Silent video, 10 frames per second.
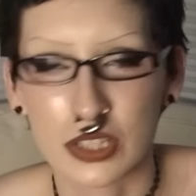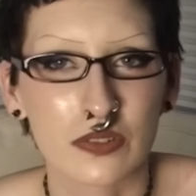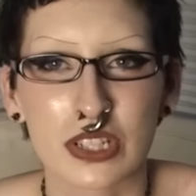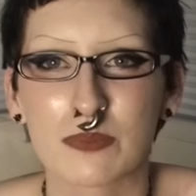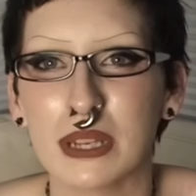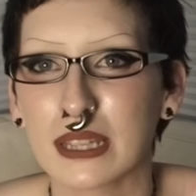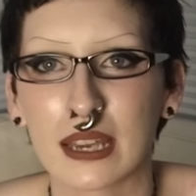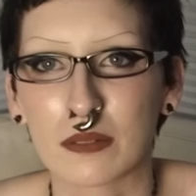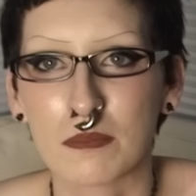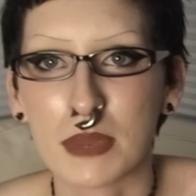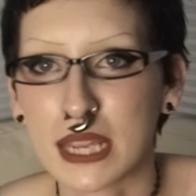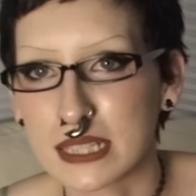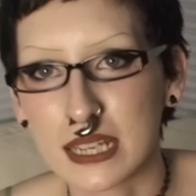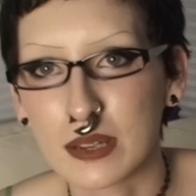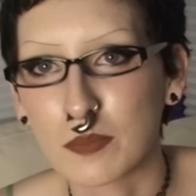just been like mean
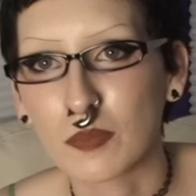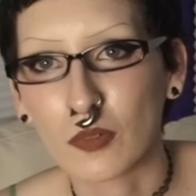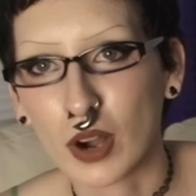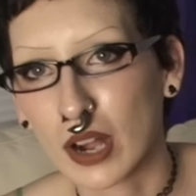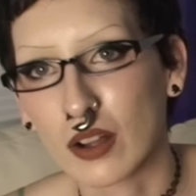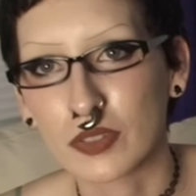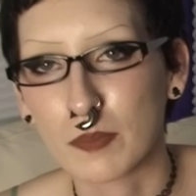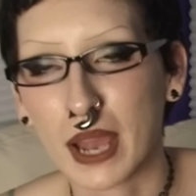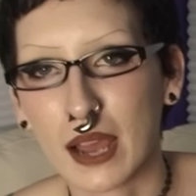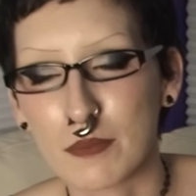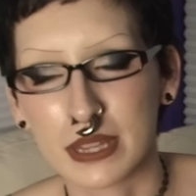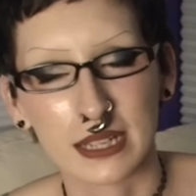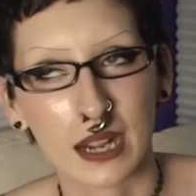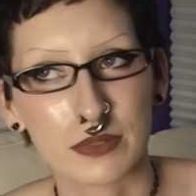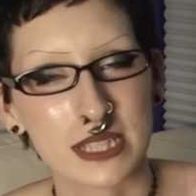to him right off the bat, but then
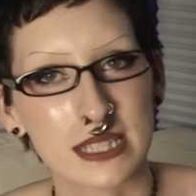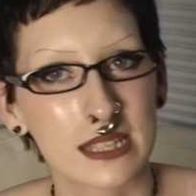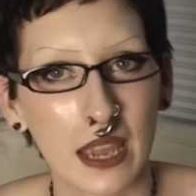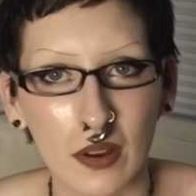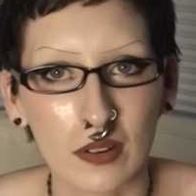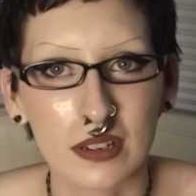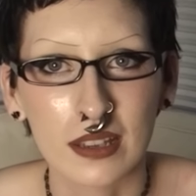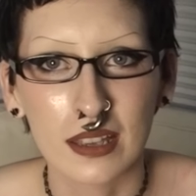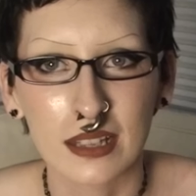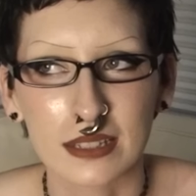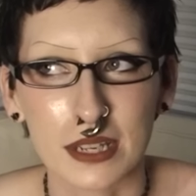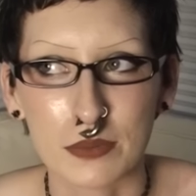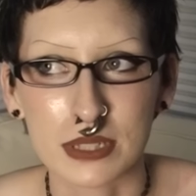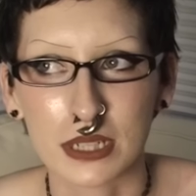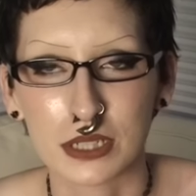I was scared that he
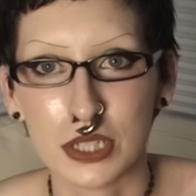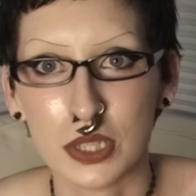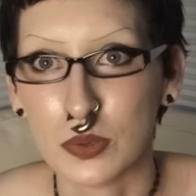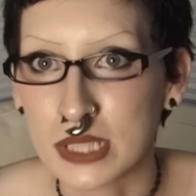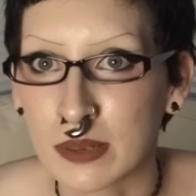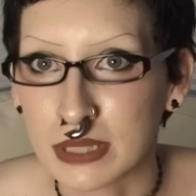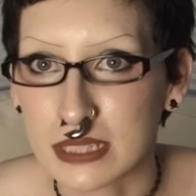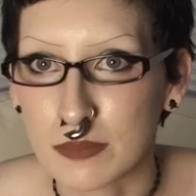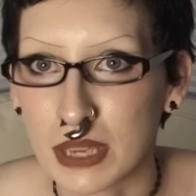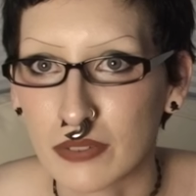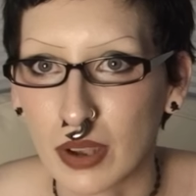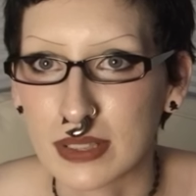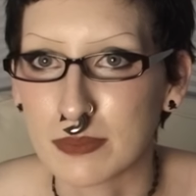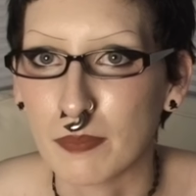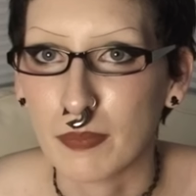was gonna do something to me if I
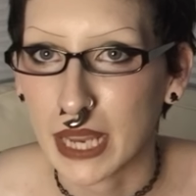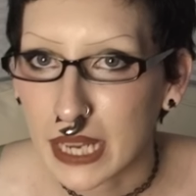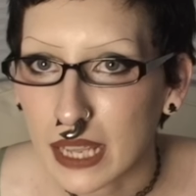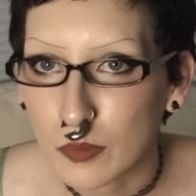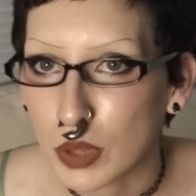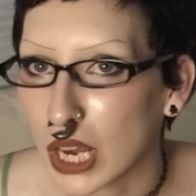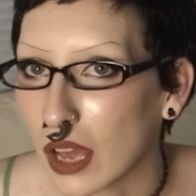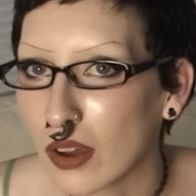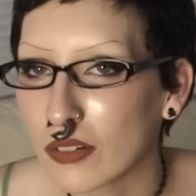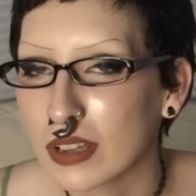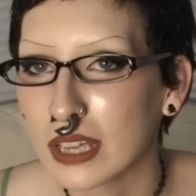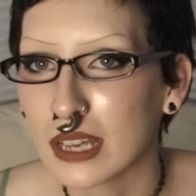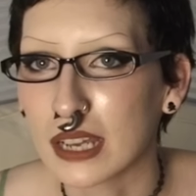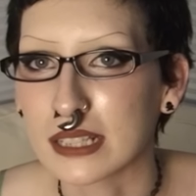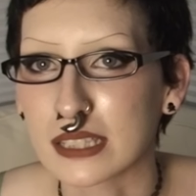was mean to him, you know?
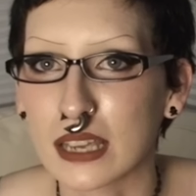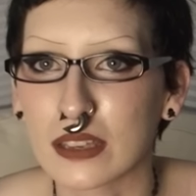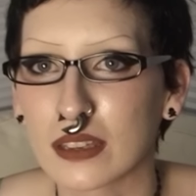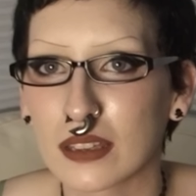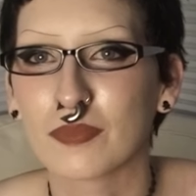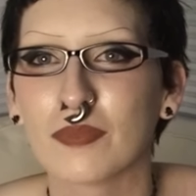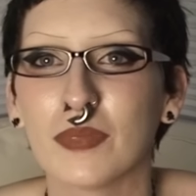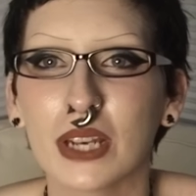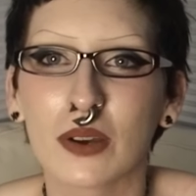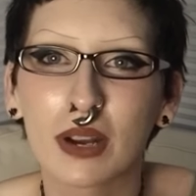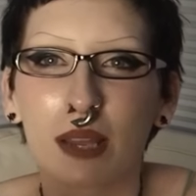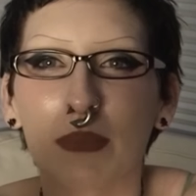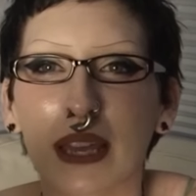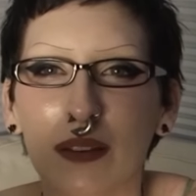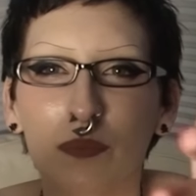It's like, you know what I
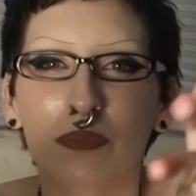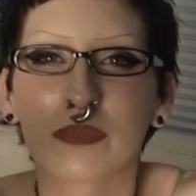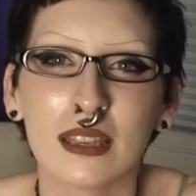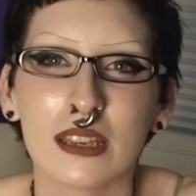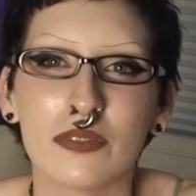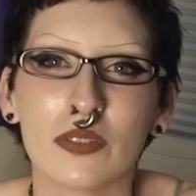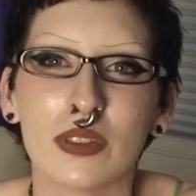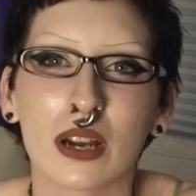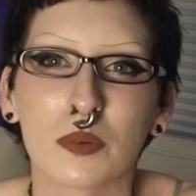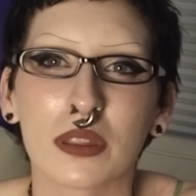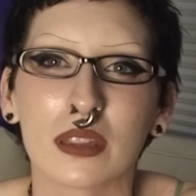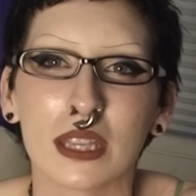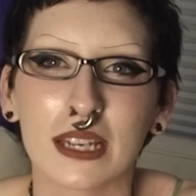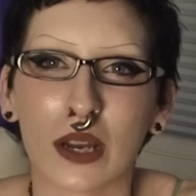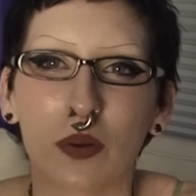mean? If you've dealt with it,
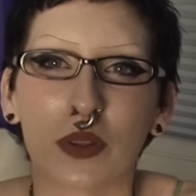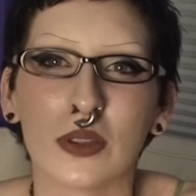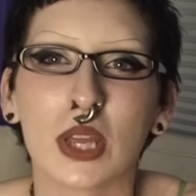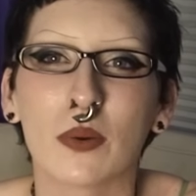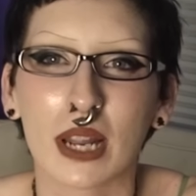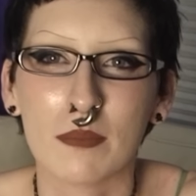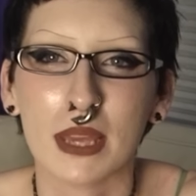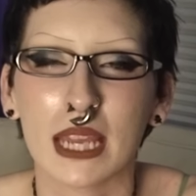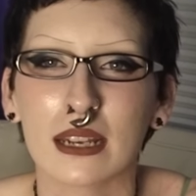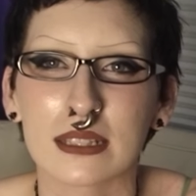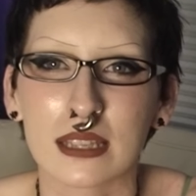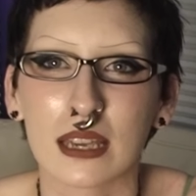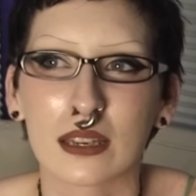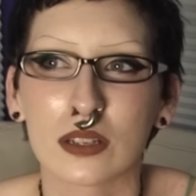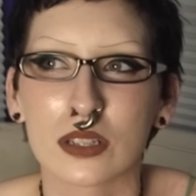you know what I mean. It's
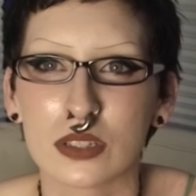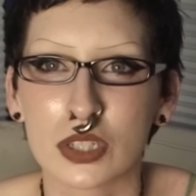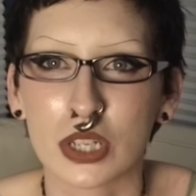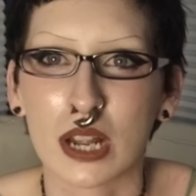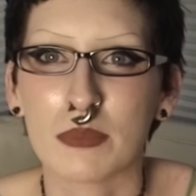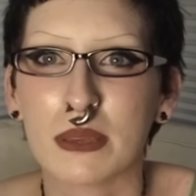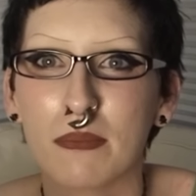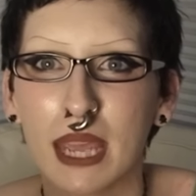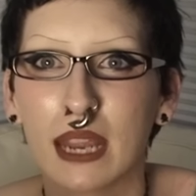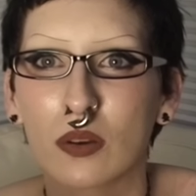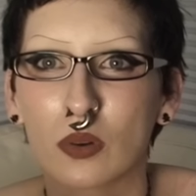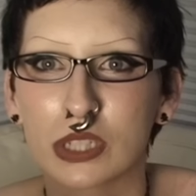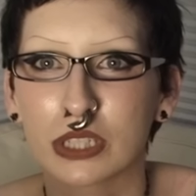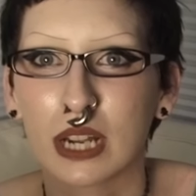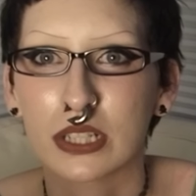like, should I be mean or
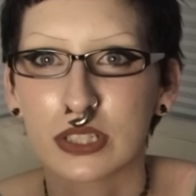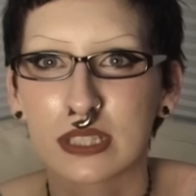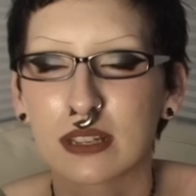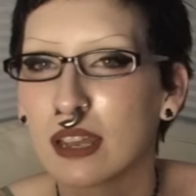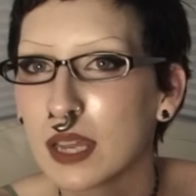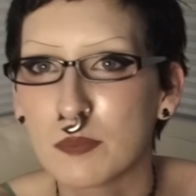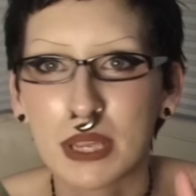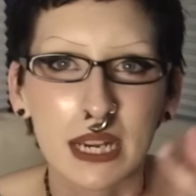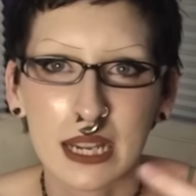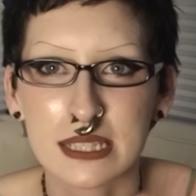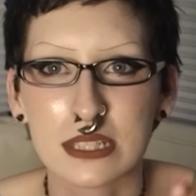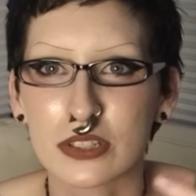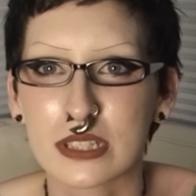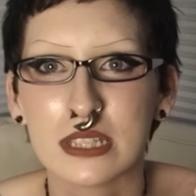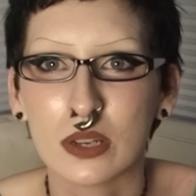should I just be nice and
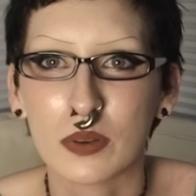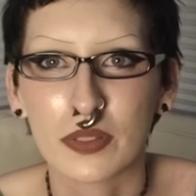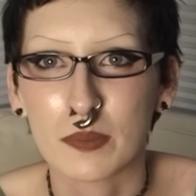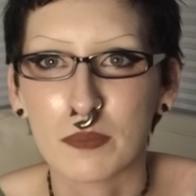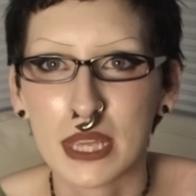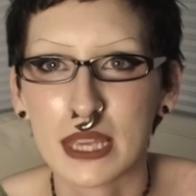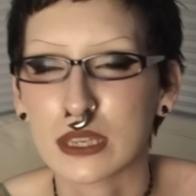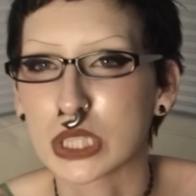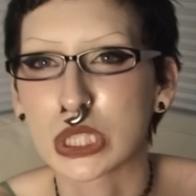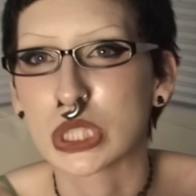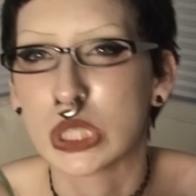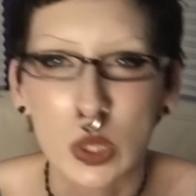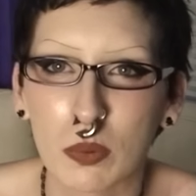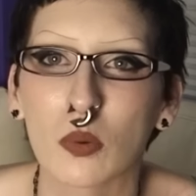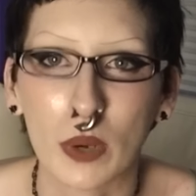just deal with them being
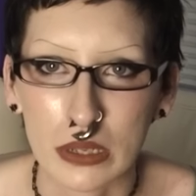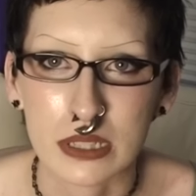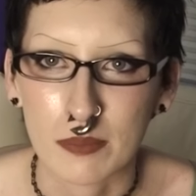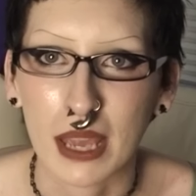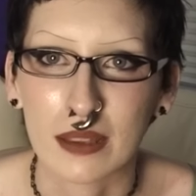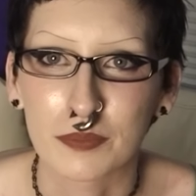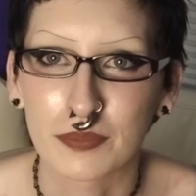super weird to me?